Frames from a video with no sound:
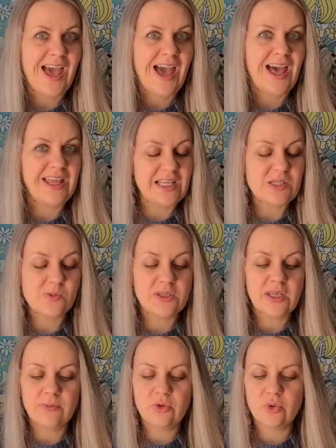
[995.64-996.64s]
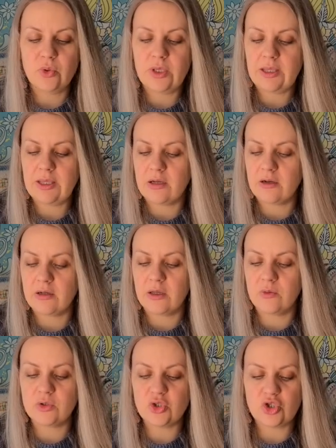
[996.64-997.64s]
And that's what I'm doing here, and
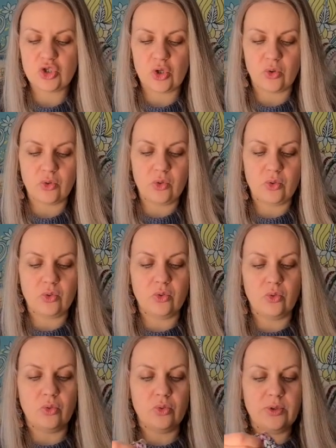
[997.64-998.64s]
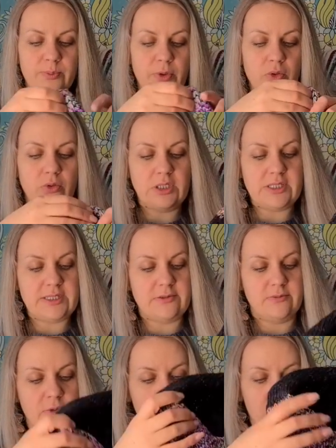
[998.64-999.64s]
I will show you the progress